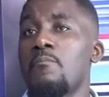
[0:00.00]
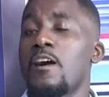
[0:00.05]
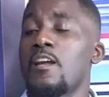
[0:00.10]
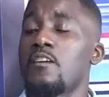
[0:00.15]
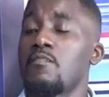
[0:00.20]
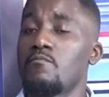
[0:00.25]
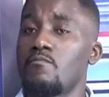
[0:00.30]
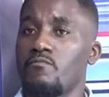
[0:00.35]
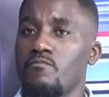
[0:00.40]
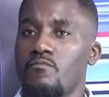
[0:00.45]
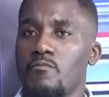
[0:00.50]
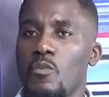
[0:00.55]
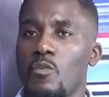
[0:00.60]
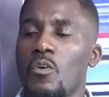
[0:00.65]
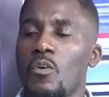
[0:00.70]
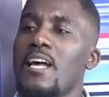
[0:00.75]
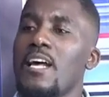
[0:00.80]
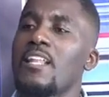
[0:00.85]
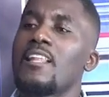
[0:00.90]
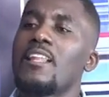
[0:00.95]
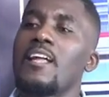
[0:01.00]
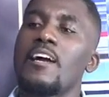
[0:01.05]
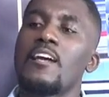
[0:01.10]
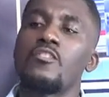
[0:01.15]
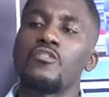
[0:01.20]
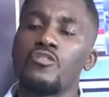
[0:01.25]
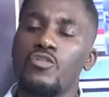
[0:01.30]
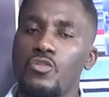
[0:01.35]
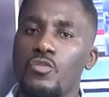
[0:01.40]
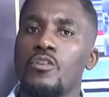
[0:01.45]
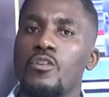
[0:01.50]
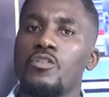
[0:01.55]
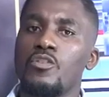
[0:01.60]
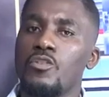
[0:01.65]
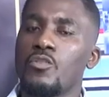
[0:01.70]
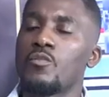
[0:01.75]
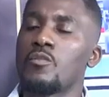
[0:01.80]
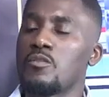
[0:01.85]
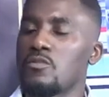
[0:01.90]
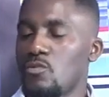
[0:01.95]
But what I enjoy
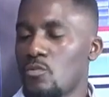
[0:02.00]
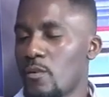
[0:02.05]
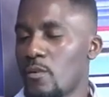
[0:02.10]
doing,